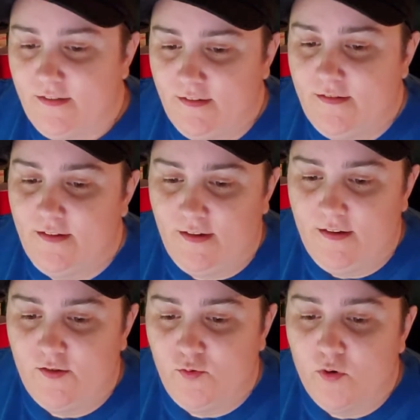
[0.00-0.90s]
This
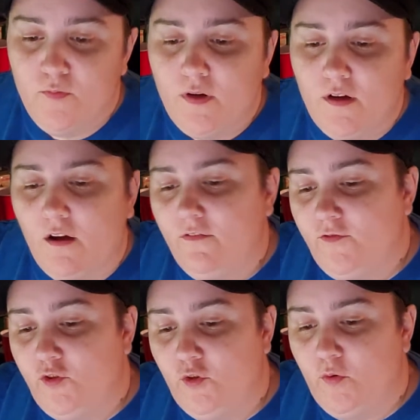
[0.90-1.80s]
is Roomba
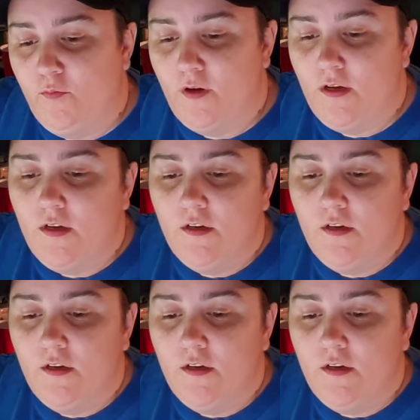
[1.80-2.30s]
of Doom,